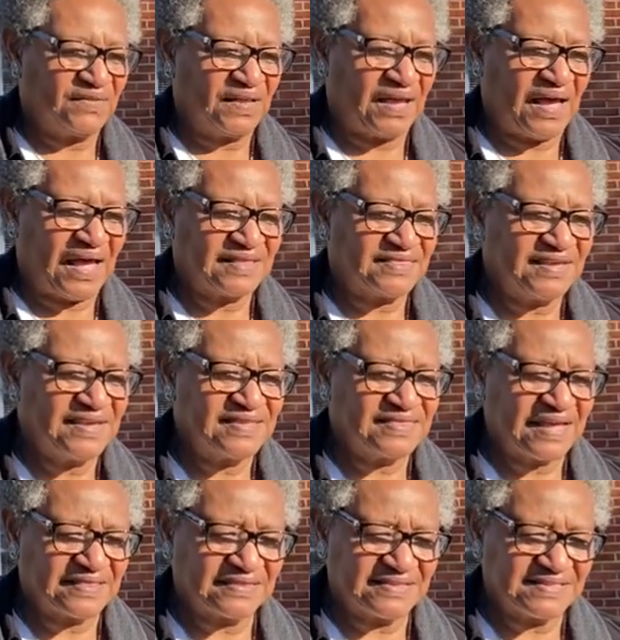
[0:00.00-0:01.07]
I think
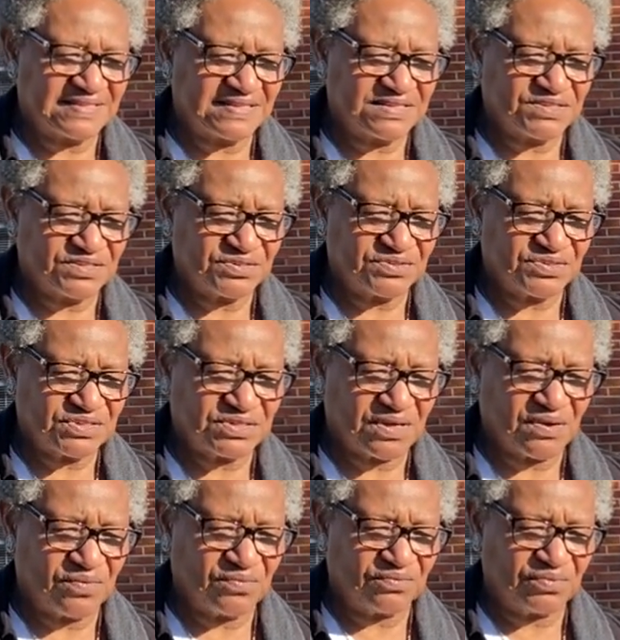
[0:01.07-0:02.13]
that the sisters,
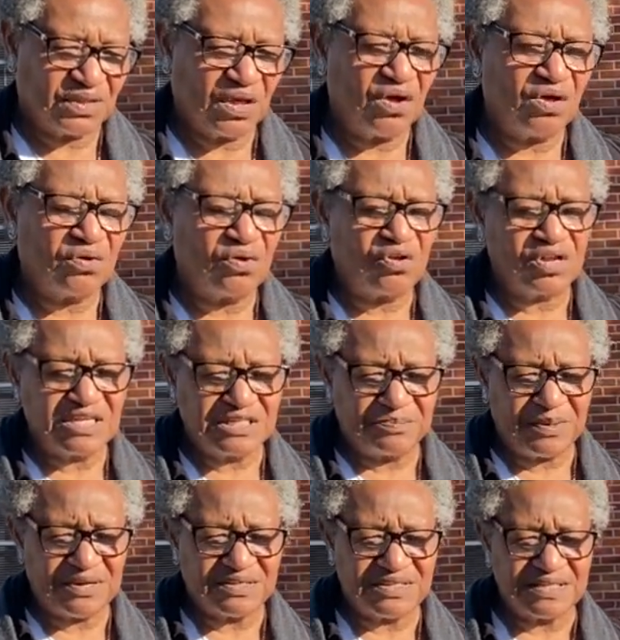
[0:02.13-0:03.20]
the Holy
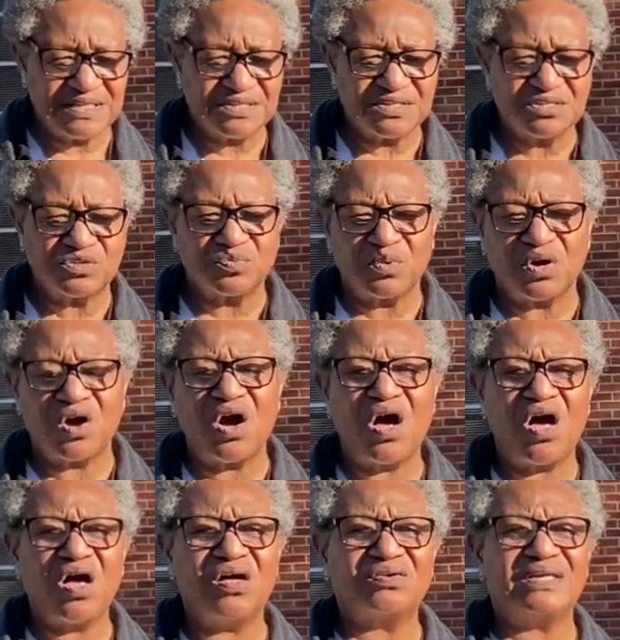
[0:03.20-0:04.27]
Spirit sisters, were
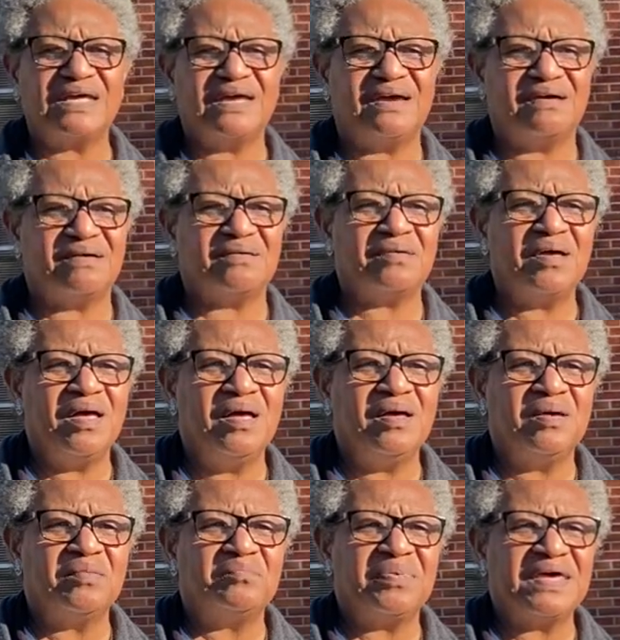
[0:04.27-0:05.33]
called here
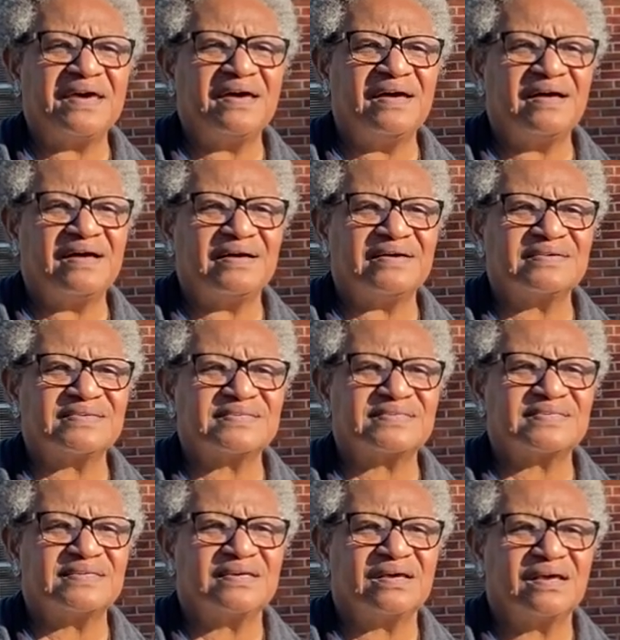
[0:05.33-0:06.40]
because
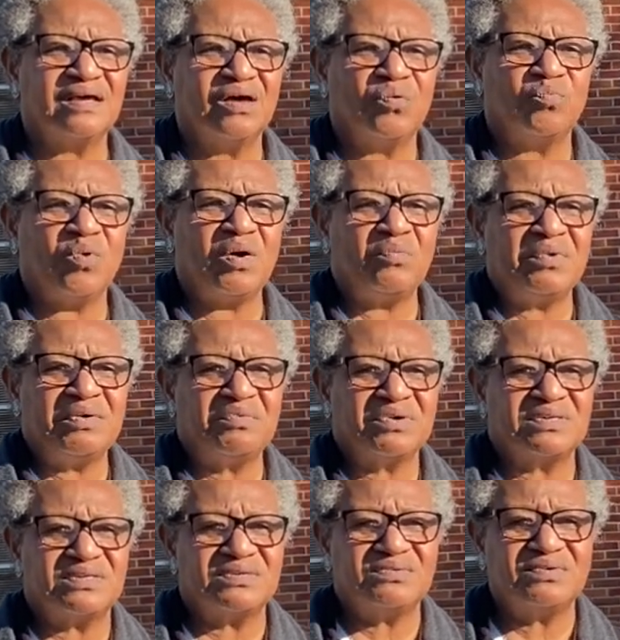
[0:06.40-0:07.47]
what
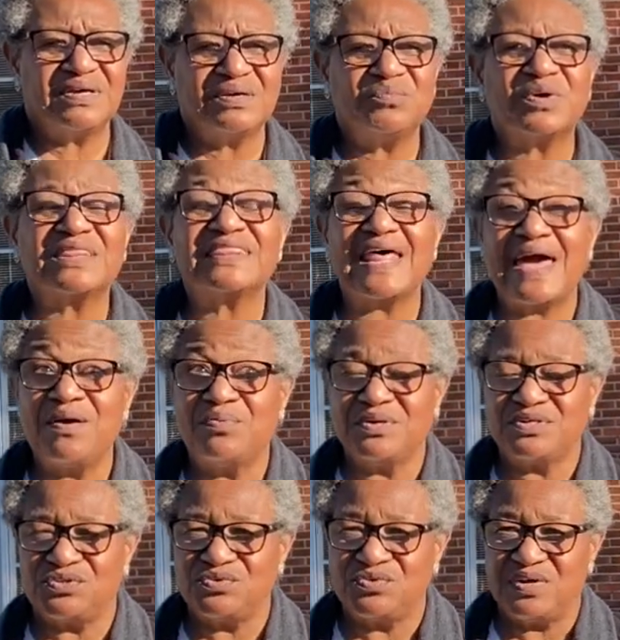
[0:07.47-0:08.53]
they were
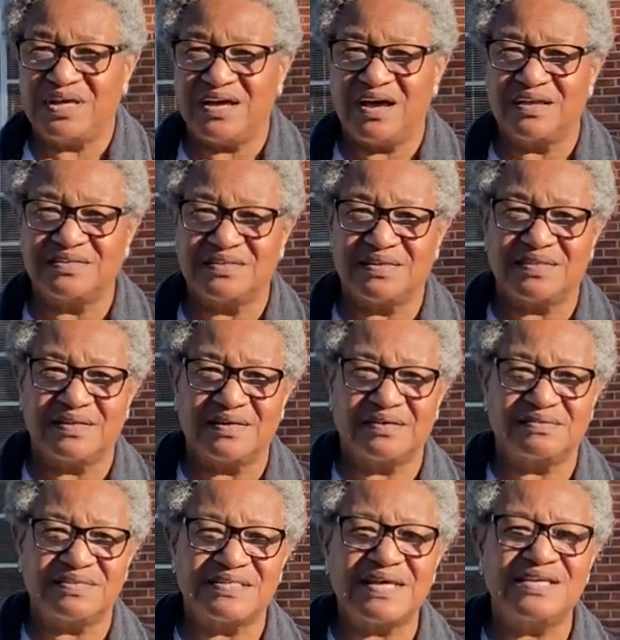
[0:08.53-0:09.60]
doing under the
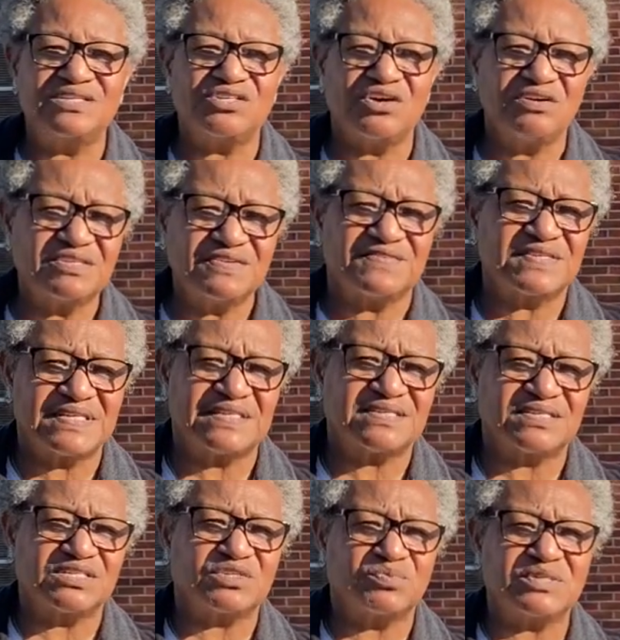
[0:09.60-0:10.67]
St. Joseph
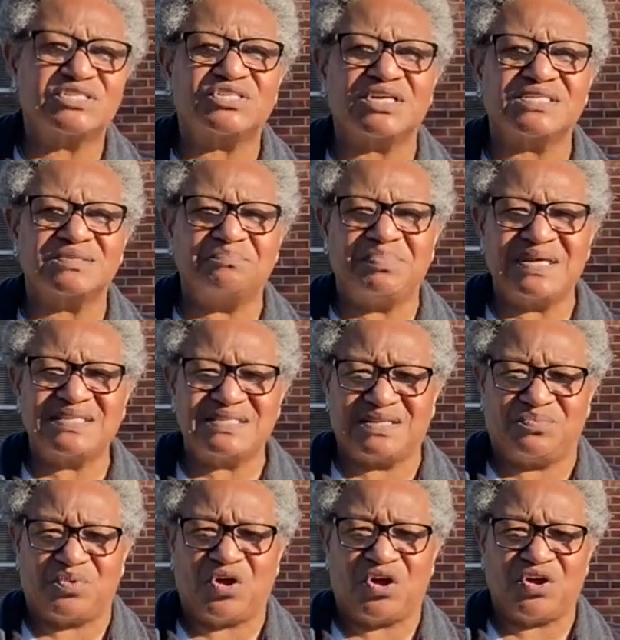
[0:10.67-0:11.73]
sisters was just busy
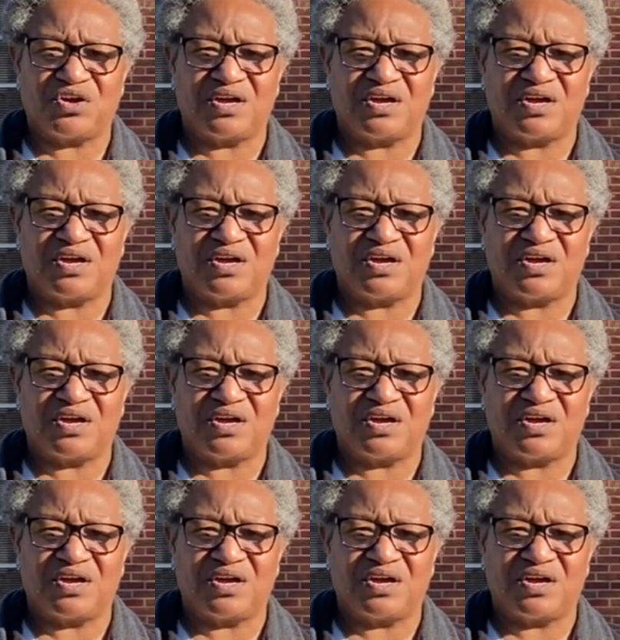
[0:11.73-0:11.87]
work.